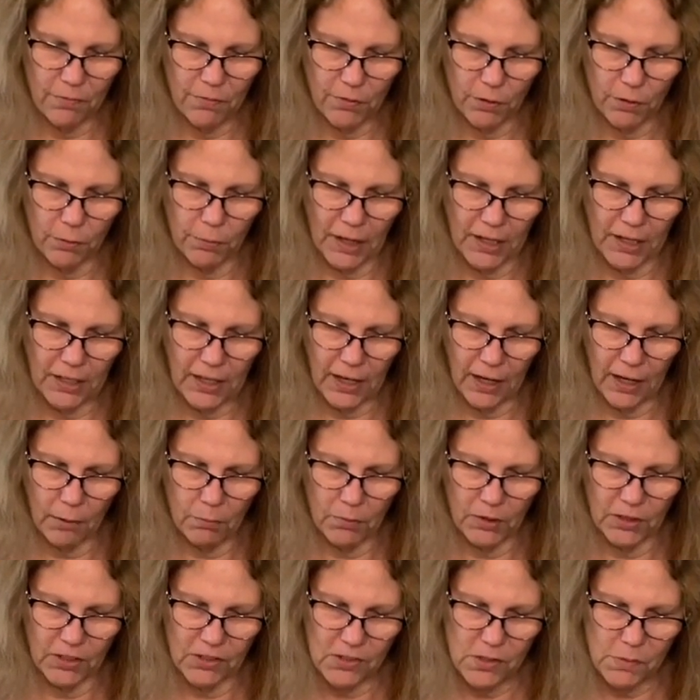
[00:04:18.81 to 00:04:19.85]
for my
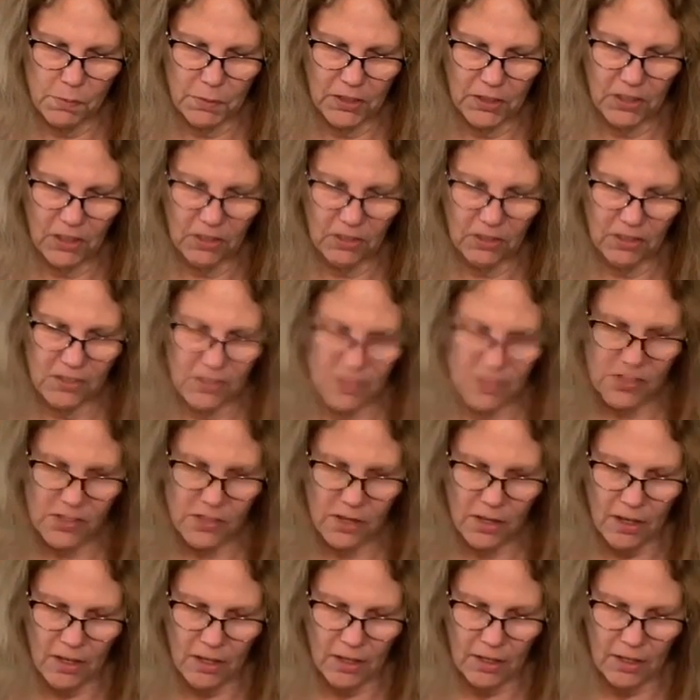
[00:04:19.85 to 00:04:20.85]
cameras because,